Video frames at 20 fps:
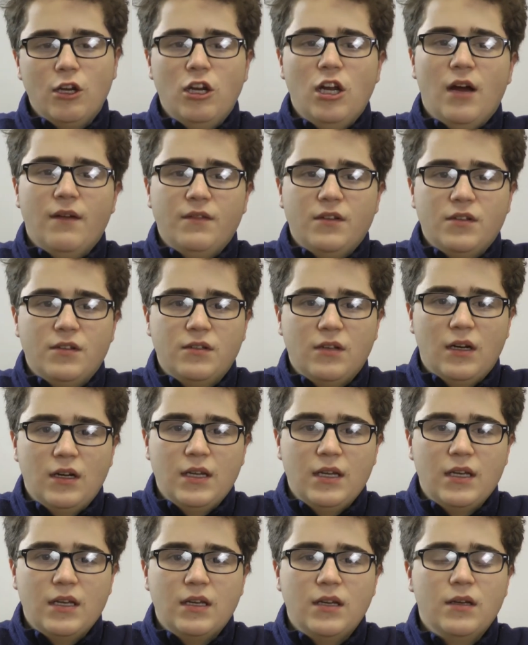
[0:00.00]
you have to
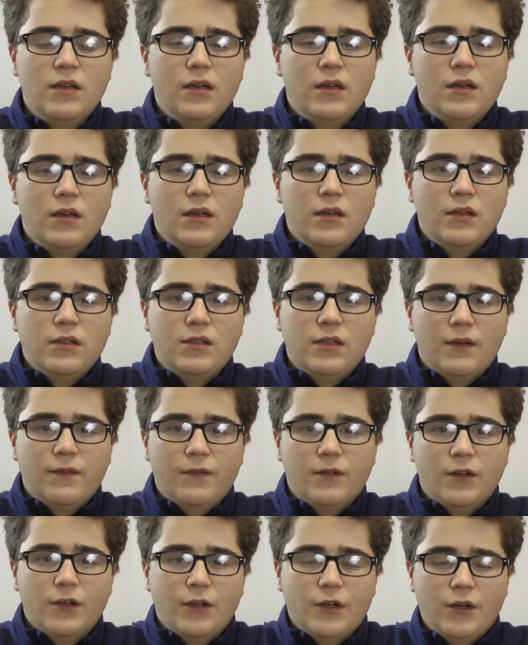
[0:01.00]
study stuff
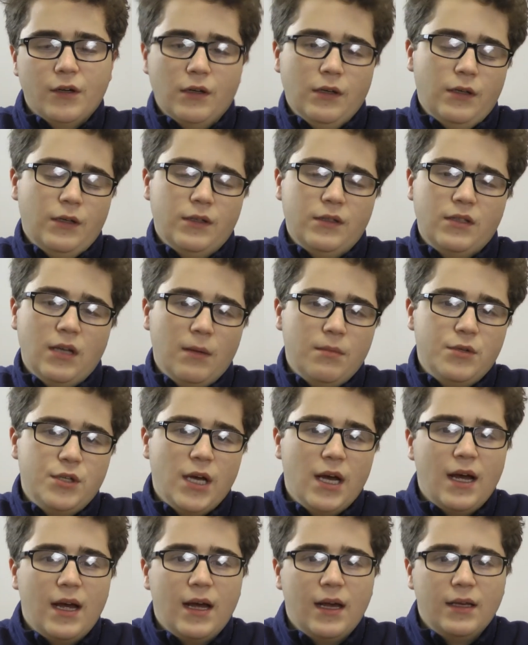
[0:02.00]
for
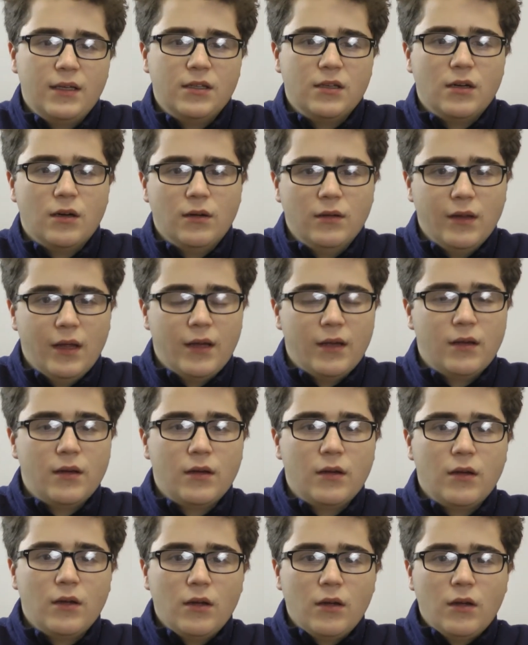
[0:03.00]
subjects, you know,
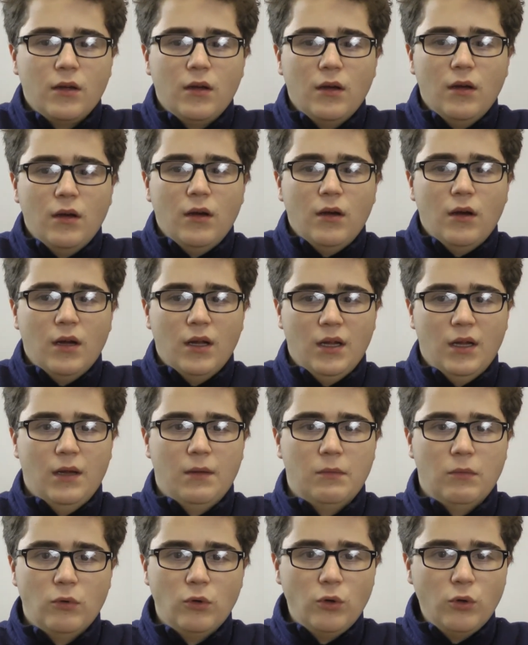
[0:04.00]
like,
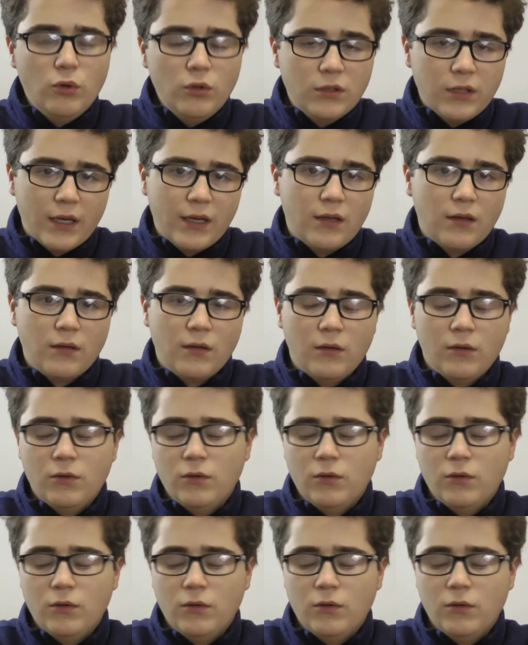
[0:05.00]
who's the